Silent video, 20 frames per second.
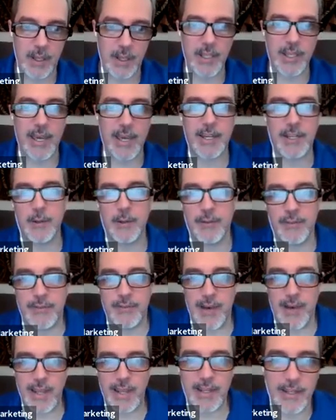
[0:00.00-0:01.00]
All you got to do to
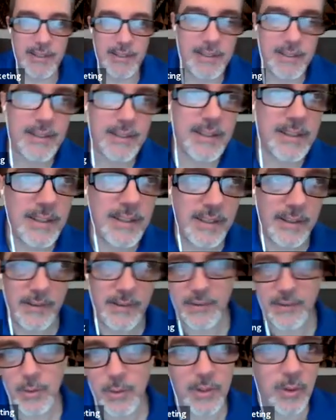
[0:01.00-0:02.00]
find it
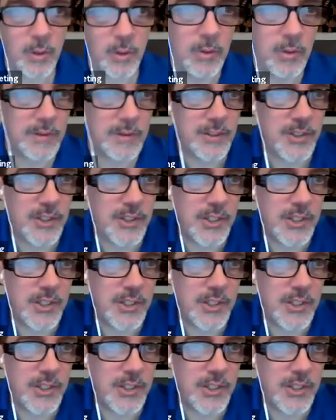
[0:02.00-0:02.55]
is do a Google,